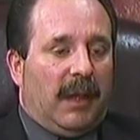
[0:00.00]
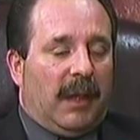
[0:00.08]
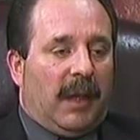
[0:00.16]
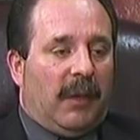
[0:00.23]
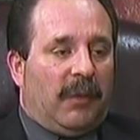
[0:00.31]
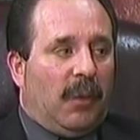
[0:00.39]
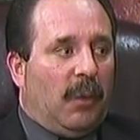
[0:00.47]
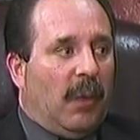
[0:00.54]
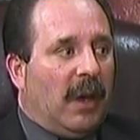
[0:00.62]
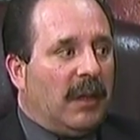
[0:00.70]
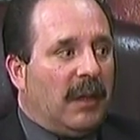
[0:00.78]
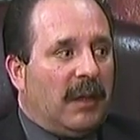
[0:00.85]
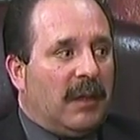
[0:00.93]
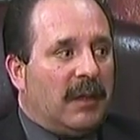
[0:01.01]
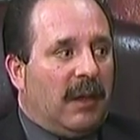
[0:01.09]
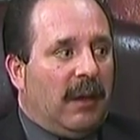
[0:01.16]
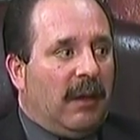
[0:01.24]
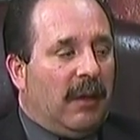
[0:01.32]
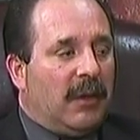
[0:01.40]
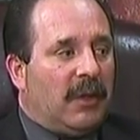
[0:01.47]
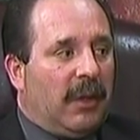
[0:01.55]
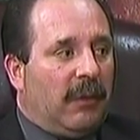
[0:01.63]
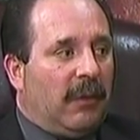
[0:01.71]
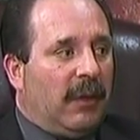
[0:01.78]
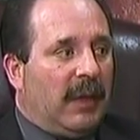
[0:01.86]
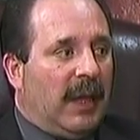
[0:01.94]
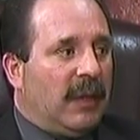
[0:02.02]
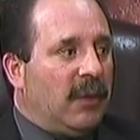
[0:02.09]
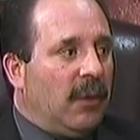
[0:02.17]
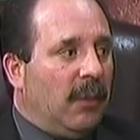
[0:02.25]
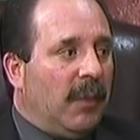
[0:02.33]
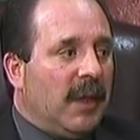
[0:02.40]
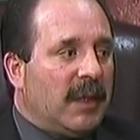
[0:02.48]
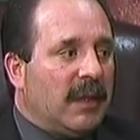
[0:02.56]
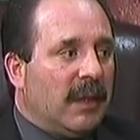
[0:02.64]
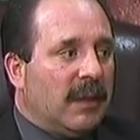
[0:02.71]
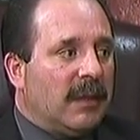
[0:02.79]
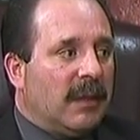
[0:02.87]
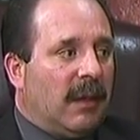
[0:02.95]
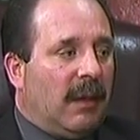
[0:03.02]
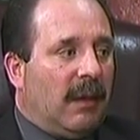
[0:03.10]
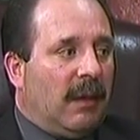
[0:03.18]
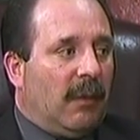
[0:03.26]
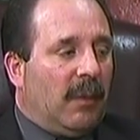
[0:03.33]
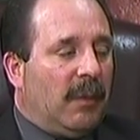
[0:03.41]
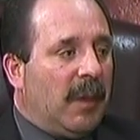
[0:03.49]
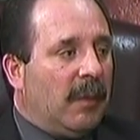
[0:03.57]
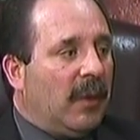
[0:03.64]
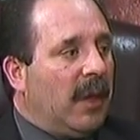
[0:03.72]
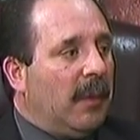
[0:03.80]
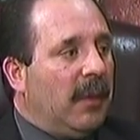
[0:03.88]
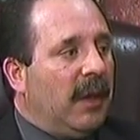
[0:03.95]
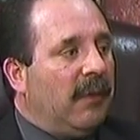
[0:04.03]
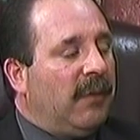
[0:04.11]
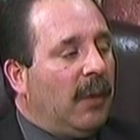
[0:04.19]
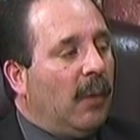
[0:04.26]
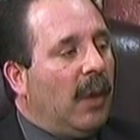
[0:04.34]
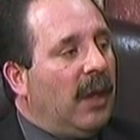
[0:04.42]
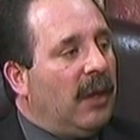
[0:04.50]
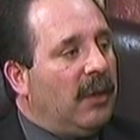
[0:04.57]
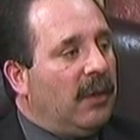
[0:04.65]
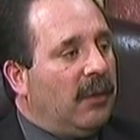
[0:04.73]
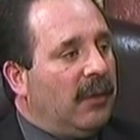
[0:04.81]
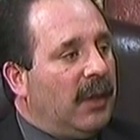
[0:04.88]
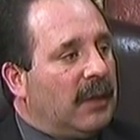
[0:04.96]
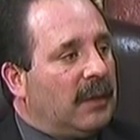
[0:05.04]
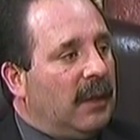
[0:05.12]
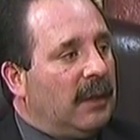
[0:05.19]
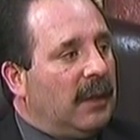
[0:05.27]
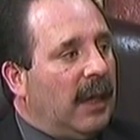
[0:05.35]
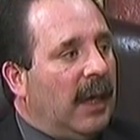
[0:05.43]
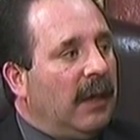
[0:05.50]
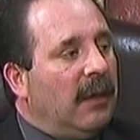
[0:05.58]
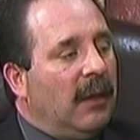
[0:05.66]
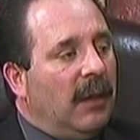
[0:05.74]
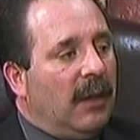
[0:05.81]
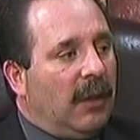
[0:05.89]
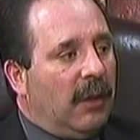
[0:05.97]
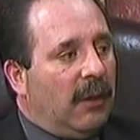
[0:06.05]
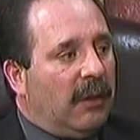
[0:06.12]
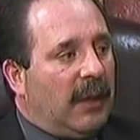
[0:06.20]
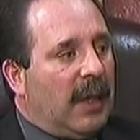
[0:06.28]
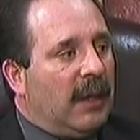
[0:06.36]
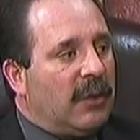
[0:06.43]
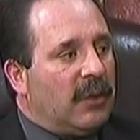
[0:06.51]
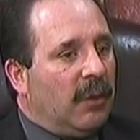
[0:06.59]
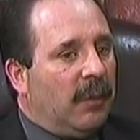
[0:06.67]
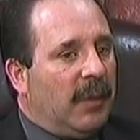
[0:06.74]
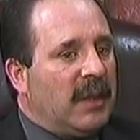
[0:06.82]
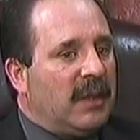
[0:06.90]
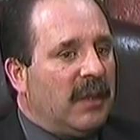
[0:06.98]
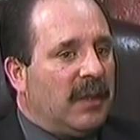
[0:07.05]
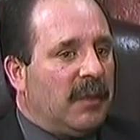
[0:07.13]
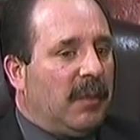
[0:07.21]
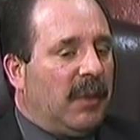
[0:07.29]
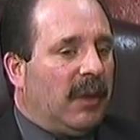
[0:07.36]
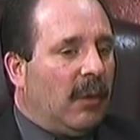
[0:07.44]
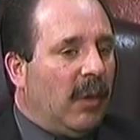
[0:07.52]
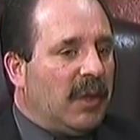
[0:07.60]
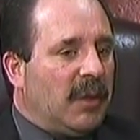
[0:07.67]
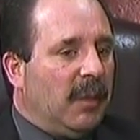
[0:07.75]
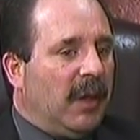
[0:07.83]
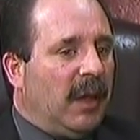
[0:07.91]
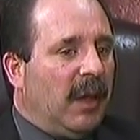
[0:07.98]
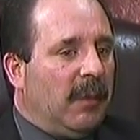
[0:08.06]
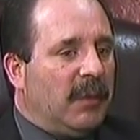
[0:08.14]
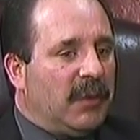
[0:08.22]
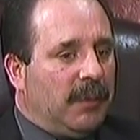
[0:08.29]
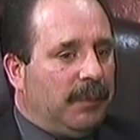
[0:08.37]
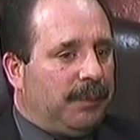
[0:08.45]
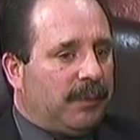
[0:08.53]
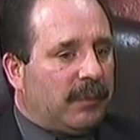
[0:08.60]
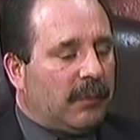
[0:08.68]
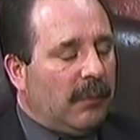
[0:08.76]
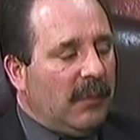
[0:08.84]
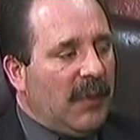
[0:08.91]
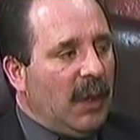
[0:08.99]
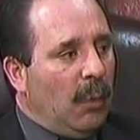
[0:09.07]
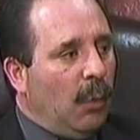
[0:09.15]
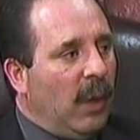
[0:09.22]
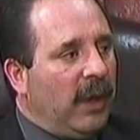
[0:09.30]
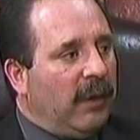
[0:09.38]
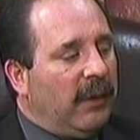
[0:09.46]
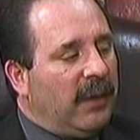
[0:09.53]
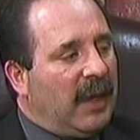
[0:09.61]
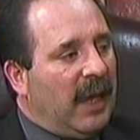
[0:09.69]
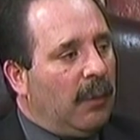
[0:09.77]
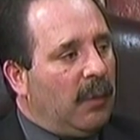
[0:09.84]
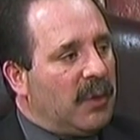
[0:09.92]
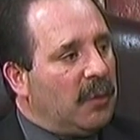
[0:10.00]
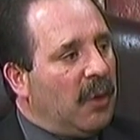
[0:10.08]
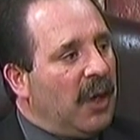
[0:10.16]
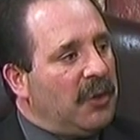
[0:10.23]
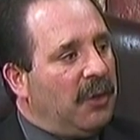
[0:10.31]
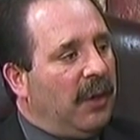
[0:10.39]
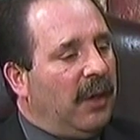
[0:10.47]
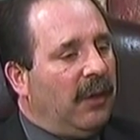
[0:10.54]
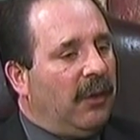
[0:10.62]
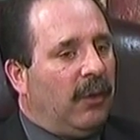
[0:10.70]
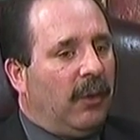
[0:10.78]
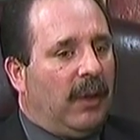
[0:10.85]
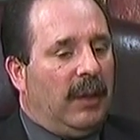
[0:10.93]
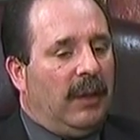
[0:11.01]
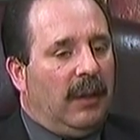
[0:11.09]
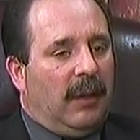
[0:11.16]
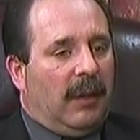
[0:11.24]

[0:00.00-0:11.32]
If you want to disinherit children, that's your business. When people come in, if they want to do things like that, that is their business. But the question becomes whether Dad was pressured into it.